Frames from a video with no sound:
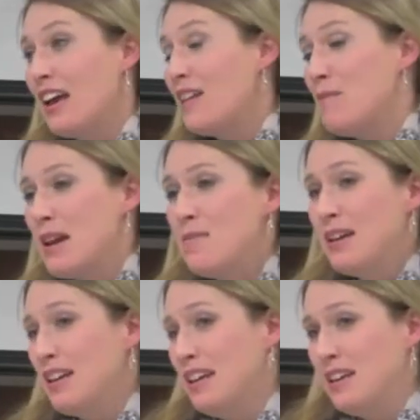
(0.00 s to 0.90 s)
And
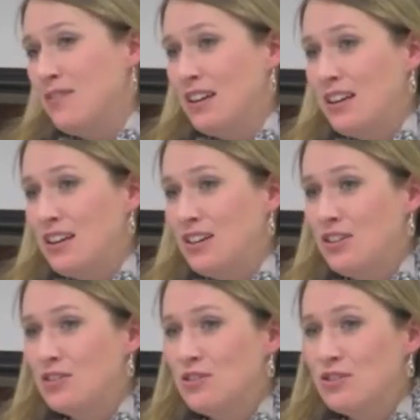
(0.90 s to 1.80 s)
maybe even
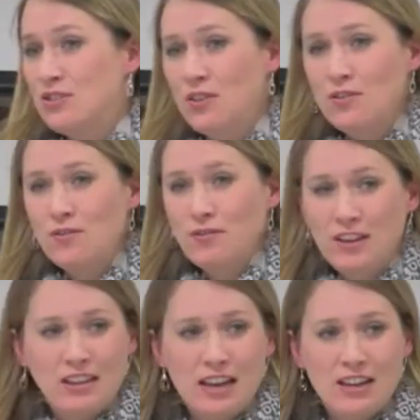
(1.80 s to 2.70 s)
you don't
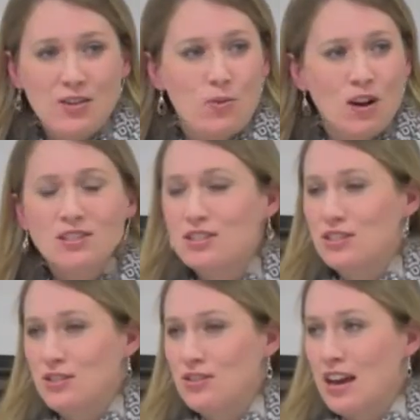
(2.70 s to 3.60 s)
feel like you want to
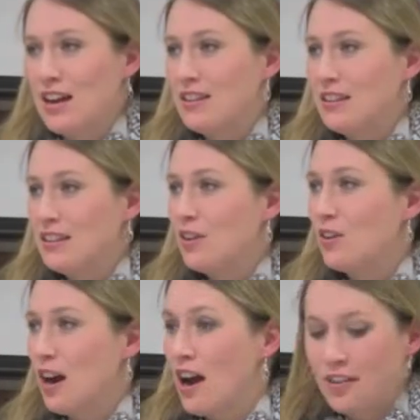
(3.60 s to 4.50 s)
do that, that there
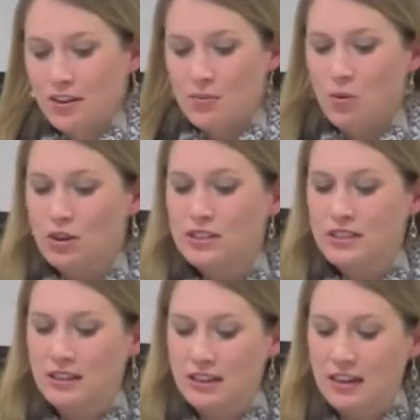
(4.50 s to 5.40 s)
are other more
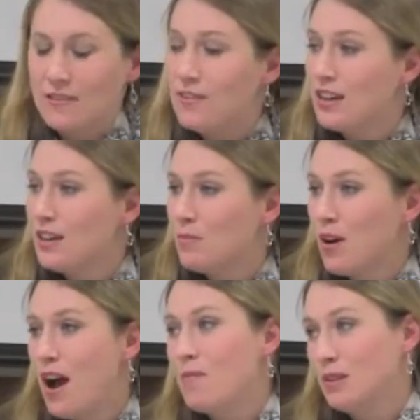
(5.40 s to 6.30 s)
significant
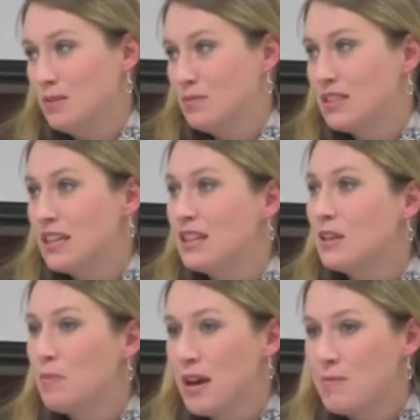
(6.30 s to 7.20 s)
problems in
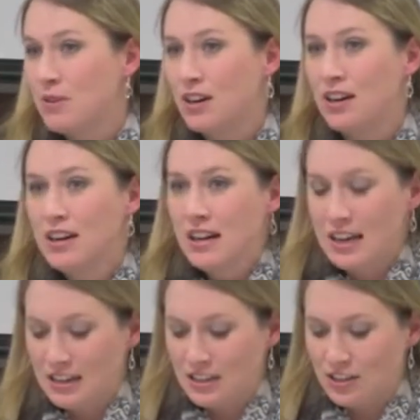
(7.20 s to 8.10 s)
the paper,
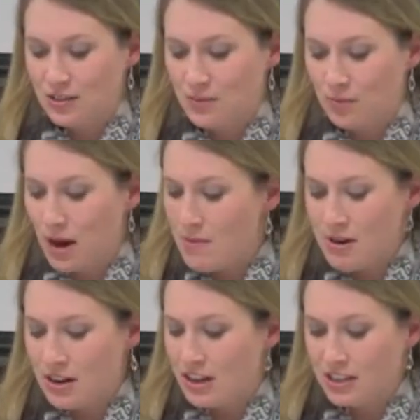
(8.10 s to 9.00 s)
and your
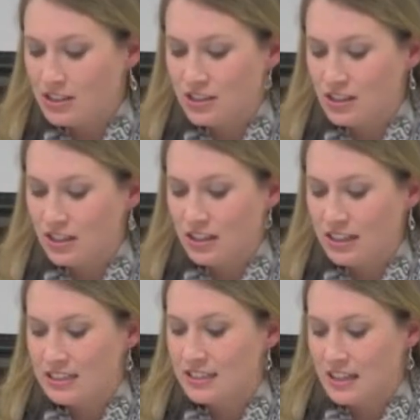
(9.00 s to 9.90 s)
primary concern
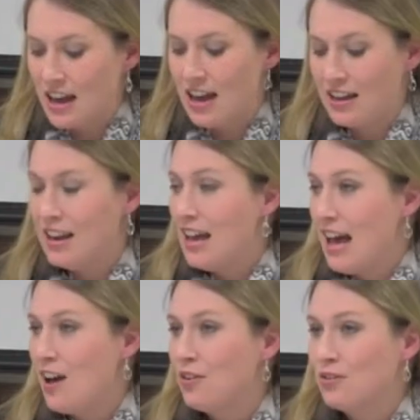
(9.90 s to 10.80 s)
is not
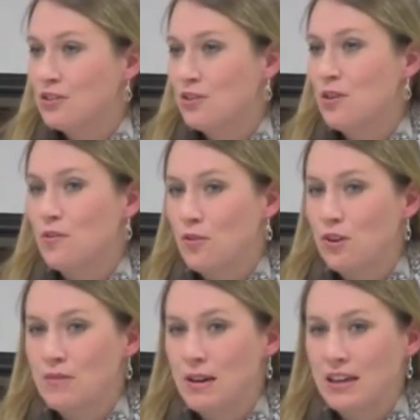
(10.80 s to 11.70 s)
how to
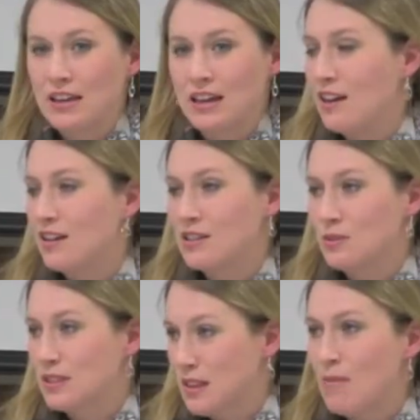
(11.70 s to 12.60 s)
avoid making errors
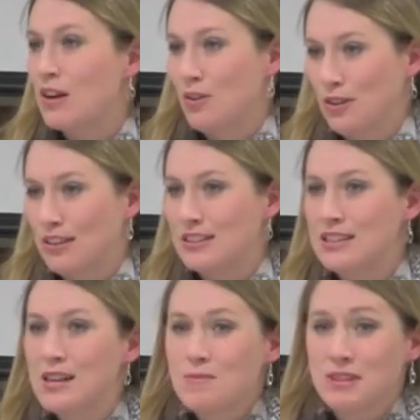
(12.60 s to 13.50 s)
with
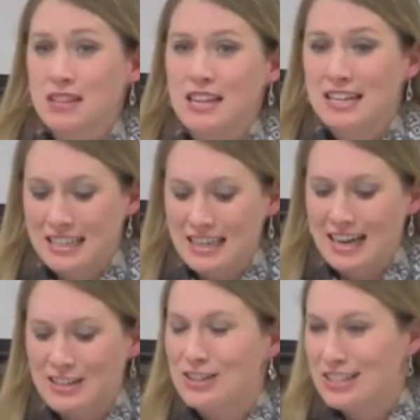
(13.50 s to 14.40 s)
semicolons, but that they didn't
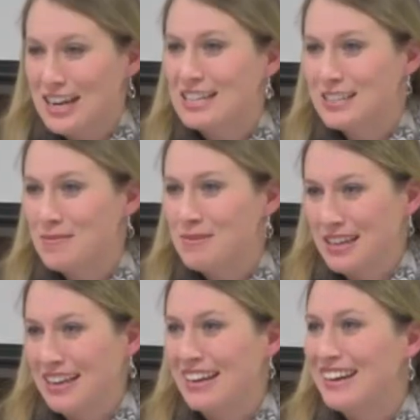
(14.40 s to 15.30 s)
understand
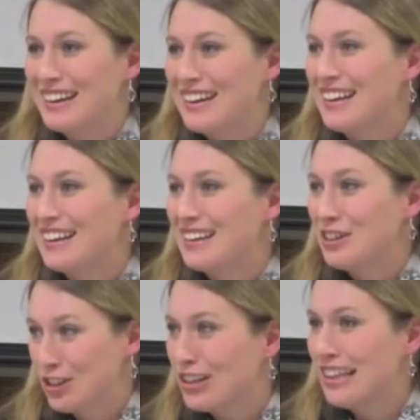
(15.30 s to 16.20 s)
something in
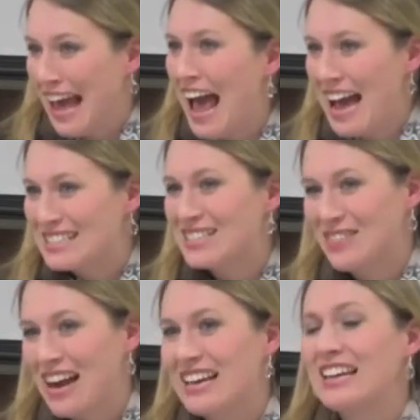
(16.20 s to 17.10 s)
your class,
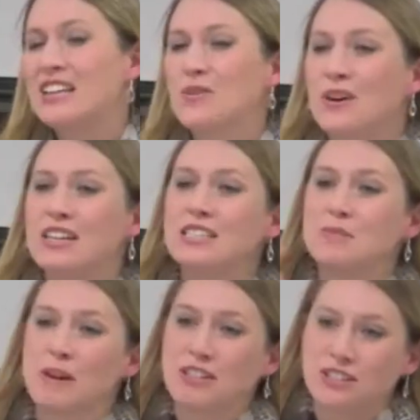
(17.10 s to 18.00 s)
right? And you want to
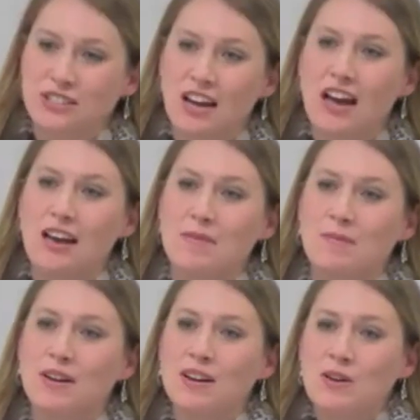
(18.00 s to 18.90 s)
spend your
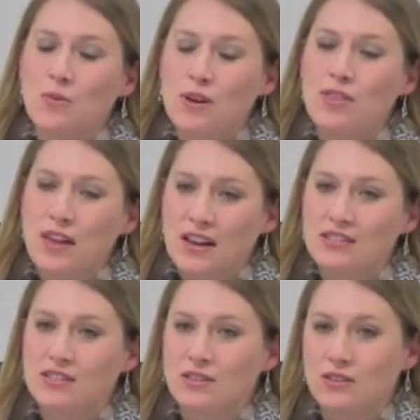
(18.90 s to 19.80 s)
time with
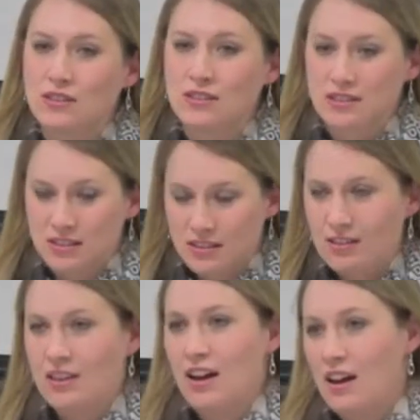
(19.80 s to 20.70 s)
that student
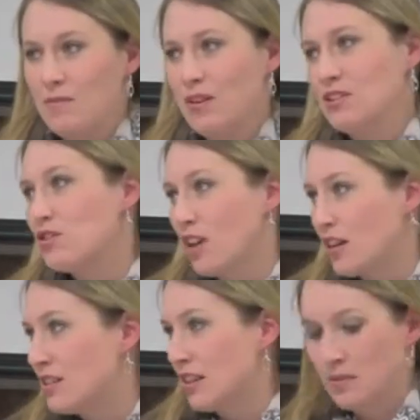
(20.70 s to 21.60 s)

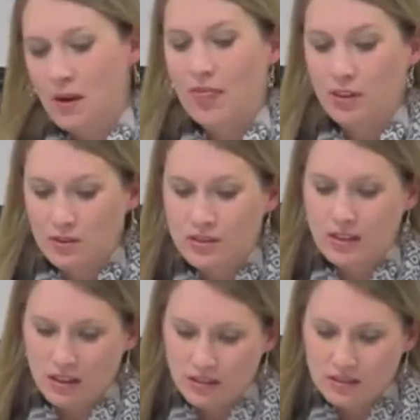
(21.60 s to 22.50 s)
instructing them on those
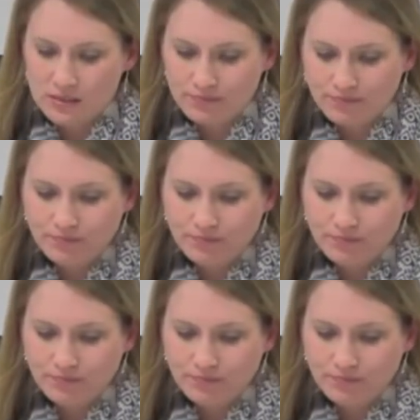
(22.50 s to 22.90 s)
things.